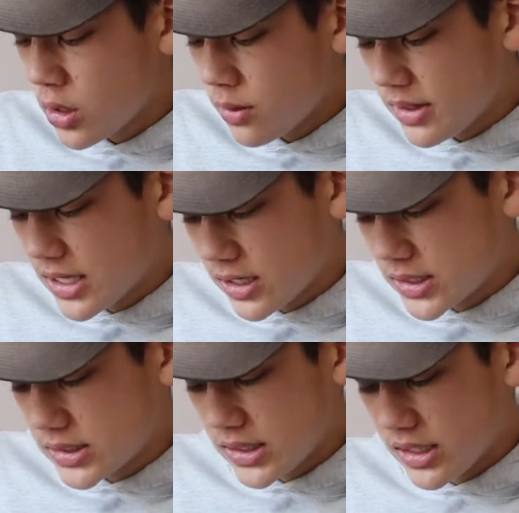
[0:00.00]

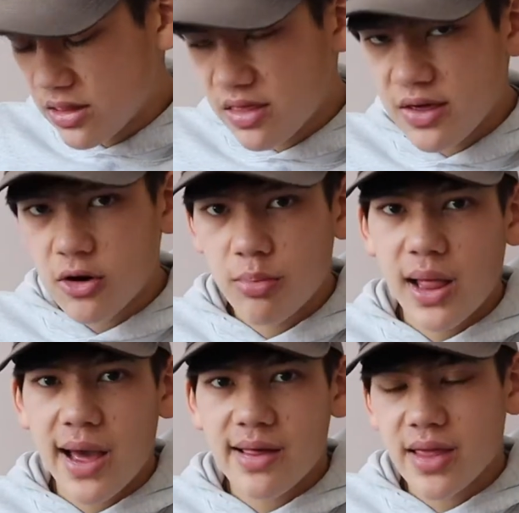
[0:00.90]
because it's thicker
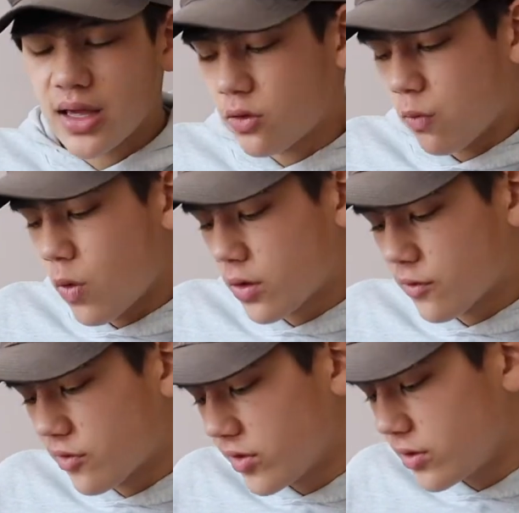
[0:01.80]
plastic, it's
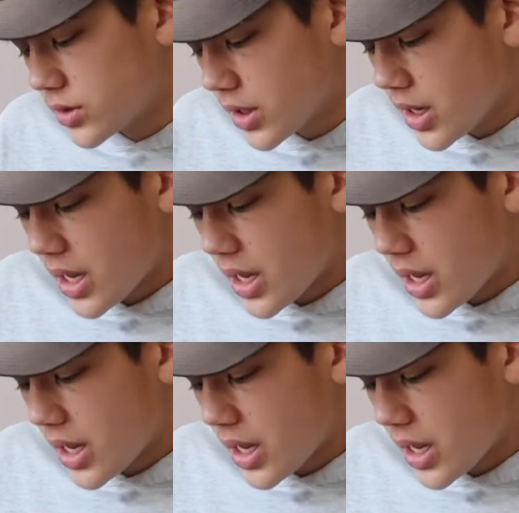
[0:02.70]
water sealed,